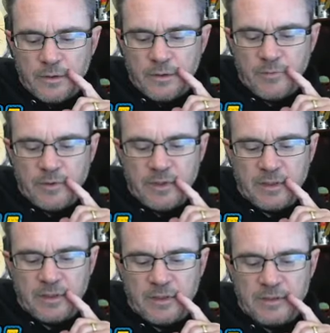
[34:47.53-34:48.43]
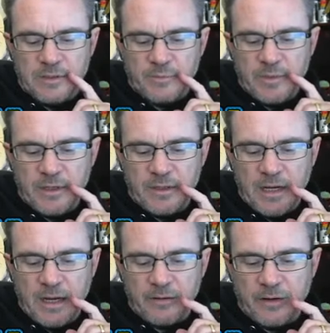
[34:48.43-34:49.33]
We didn't get speed
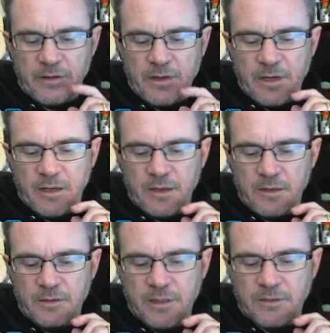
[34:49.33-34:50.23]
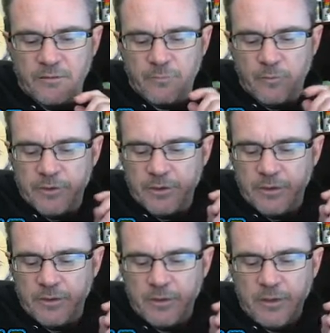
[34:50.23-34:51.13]
down on Yeti. That's unfortunate.